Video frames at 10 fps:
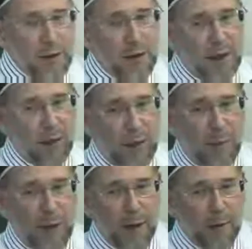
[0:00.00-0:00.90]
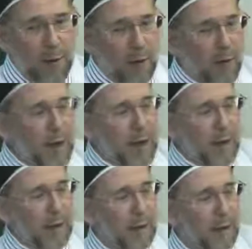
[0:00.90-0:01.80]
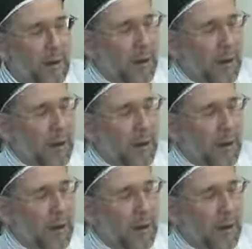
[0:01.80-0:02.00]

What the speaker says: straight away by reading